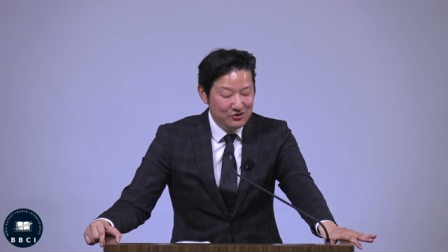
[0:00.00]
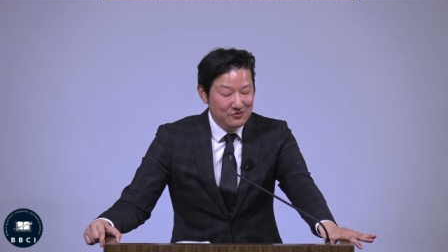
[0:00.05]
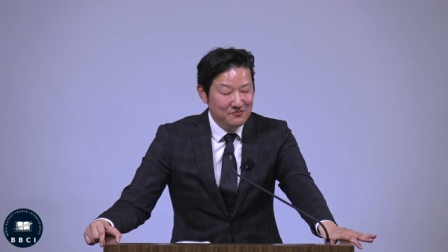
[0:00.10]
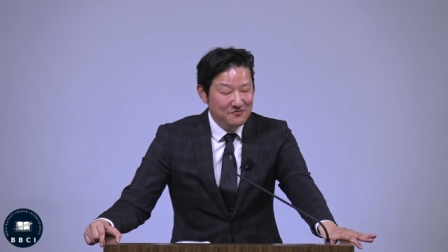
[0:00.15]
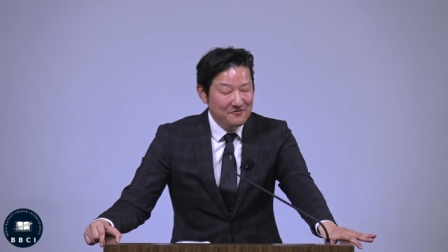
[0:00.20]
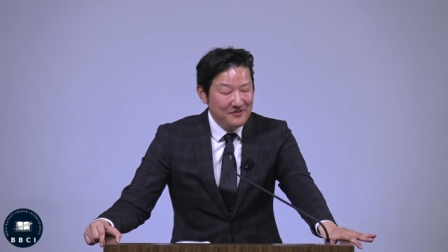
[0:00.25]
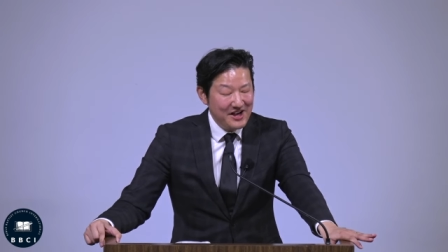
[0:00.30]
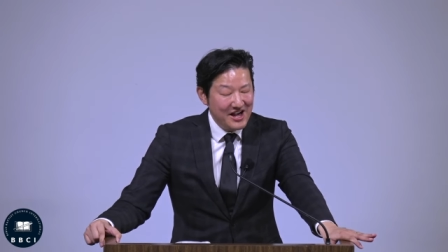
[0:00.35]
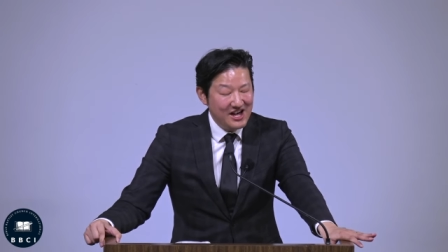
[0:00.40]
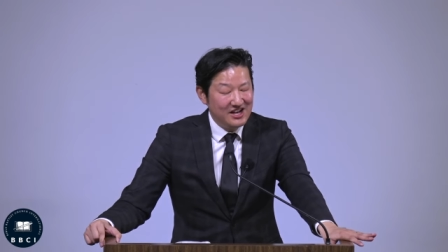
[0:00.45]

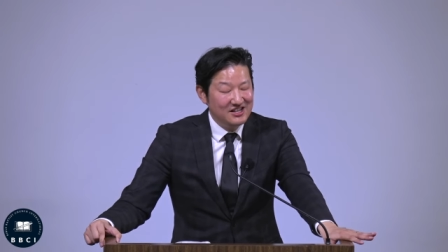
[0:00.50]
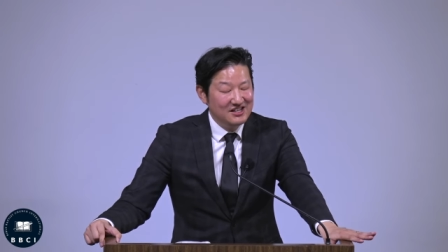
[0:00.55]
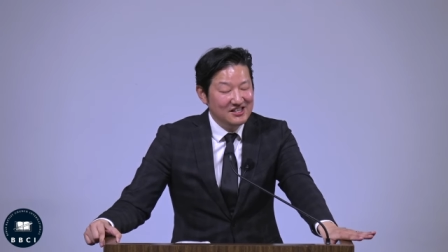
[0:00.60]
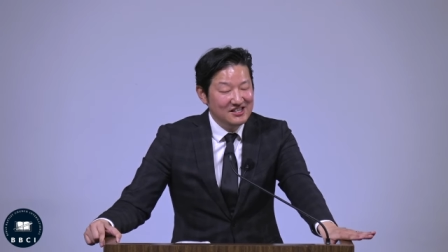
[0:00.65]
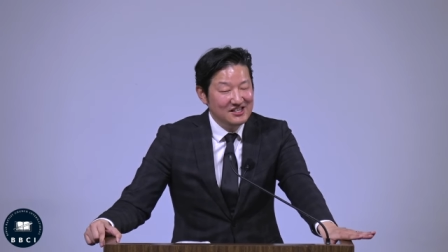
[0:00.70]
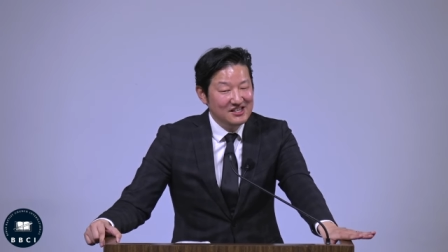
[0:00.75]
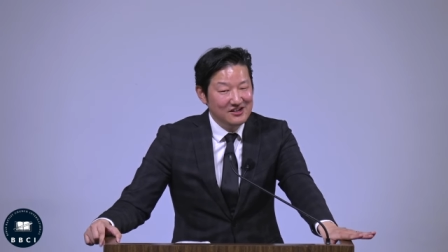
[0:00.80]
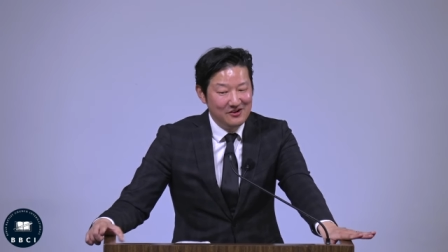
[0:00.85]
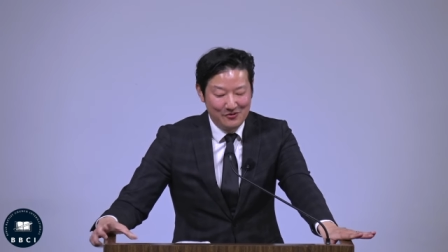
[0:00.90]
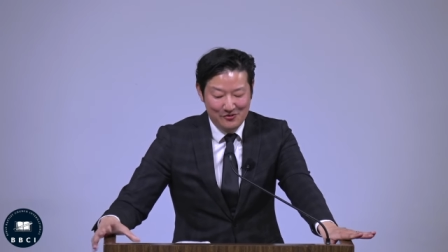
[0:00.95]
fact,
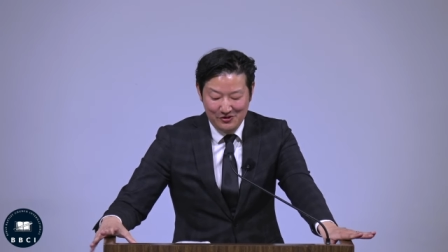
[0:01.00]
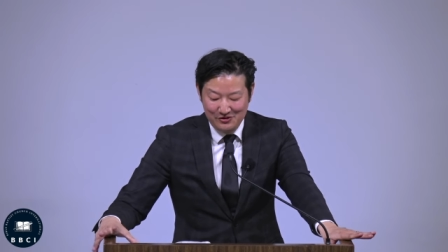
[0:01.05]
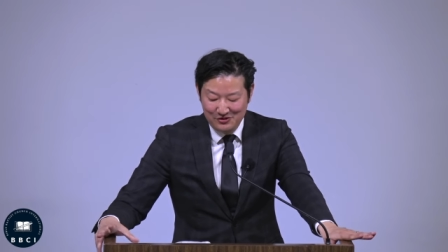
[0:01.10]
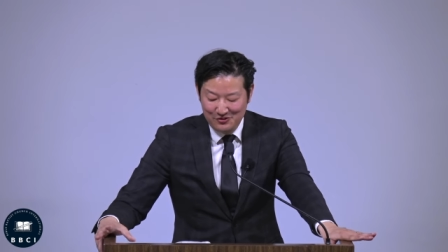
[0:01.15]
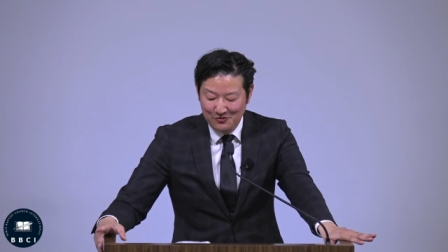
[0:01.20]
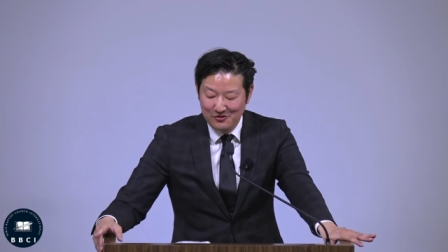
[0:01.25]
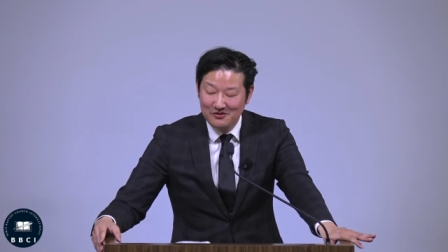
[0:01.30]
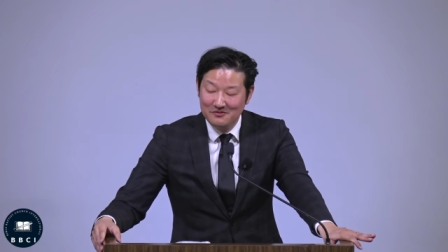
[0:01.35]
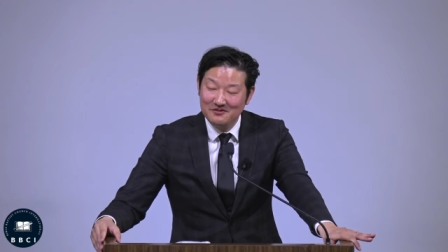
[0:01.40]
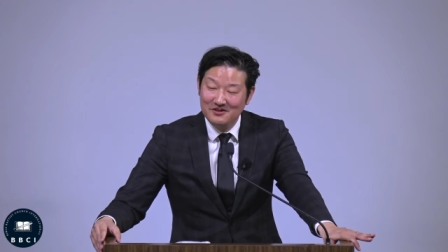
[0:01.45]
according to the
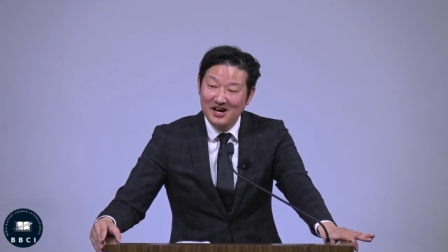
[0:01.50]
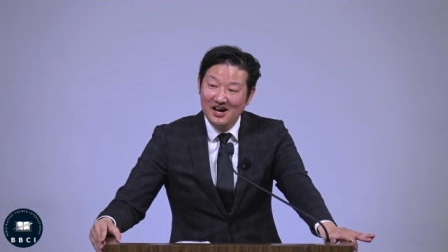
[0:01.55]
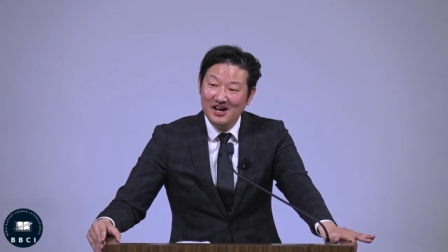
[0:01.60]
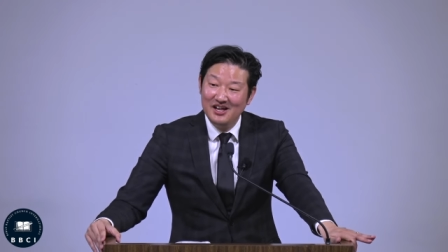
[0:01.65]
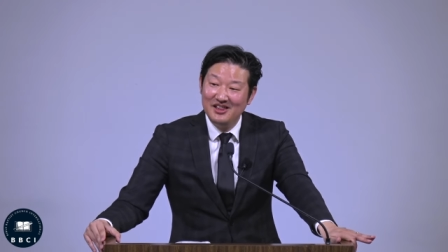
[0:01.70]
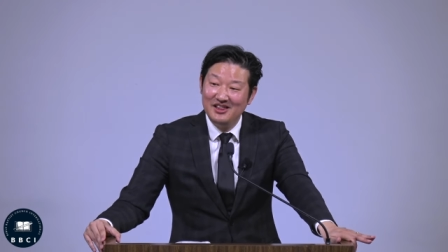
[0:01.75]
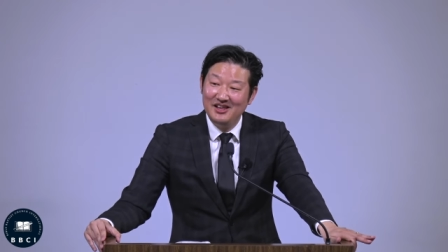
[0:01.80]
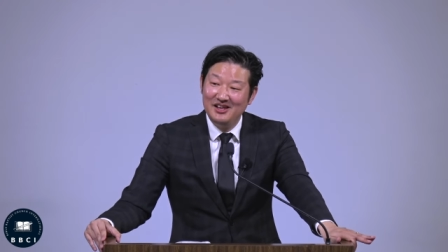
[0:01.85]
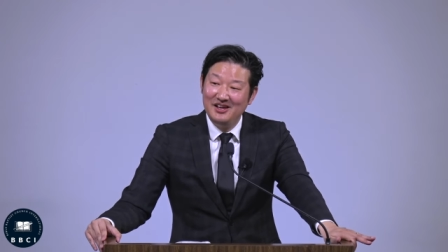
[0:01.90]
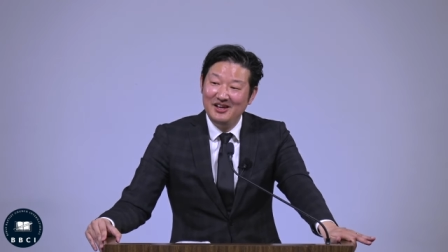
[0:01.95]
Word of God,
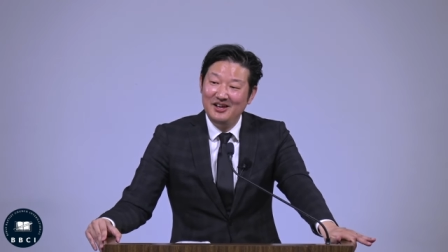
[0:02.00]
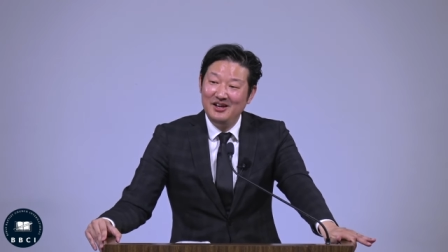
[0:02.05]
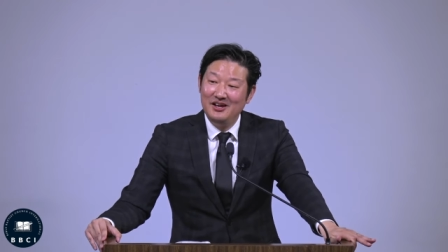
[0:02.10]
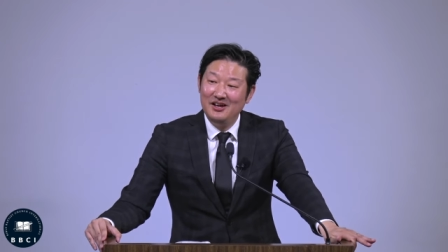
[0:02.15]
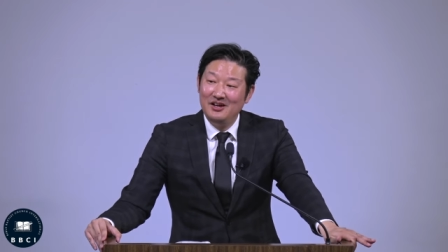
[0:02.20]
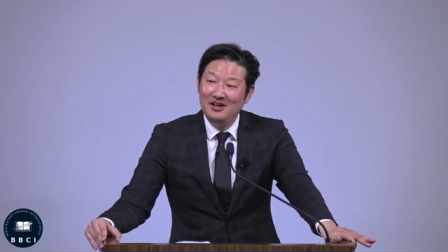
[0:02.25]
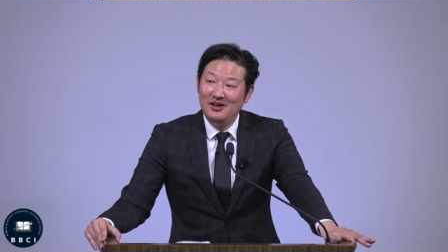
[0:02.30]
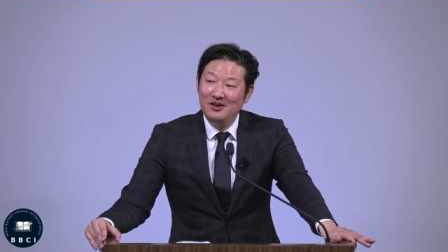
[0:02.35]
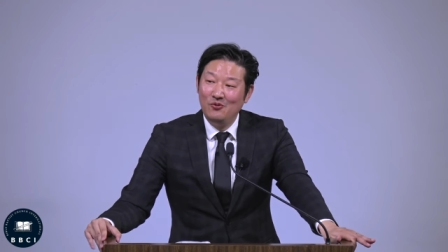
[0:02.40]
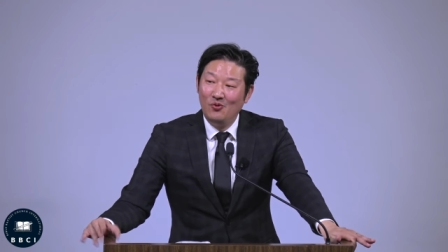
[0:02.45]

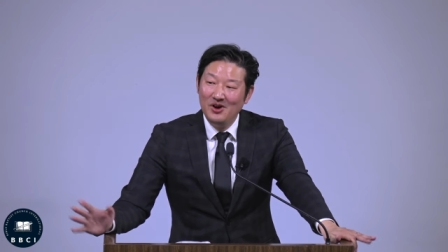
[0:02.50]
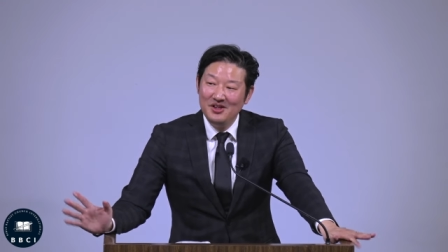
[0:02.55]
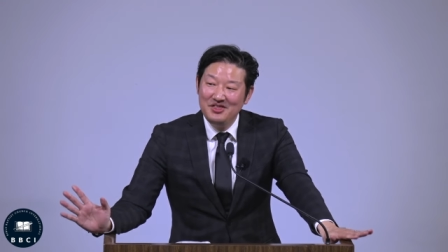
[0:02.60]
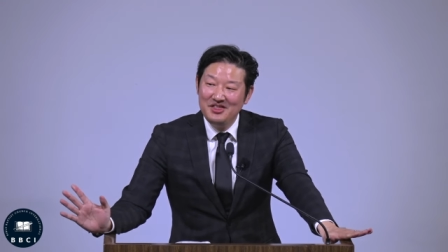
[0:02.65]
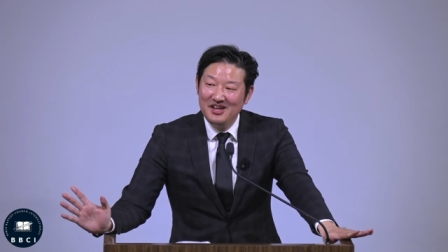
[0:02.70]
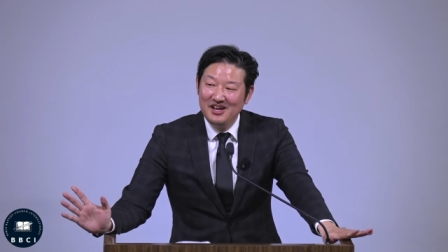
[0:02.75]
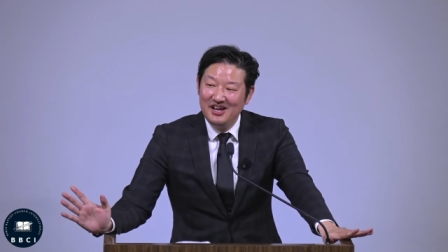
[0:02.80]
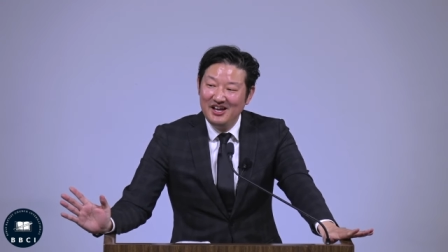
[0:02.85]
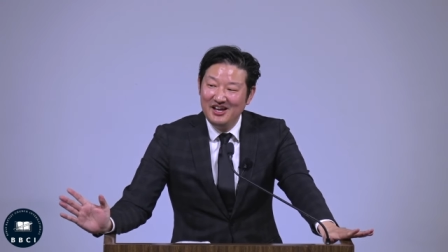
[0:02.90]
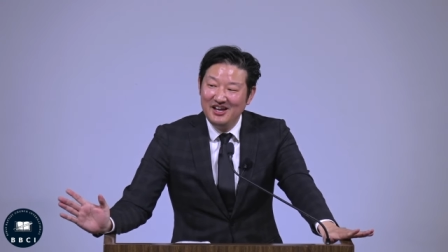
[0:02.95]
one
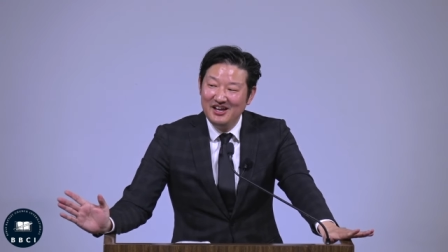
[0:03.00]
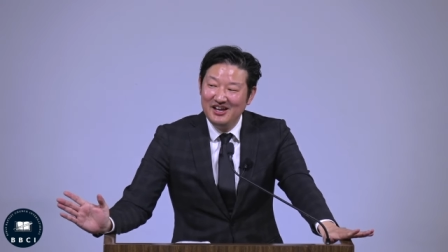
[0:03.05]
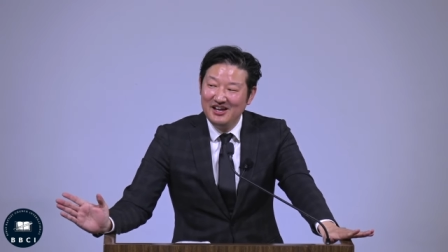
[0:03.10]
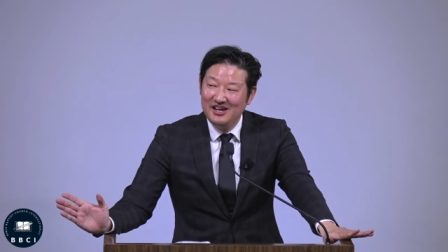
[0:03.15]
day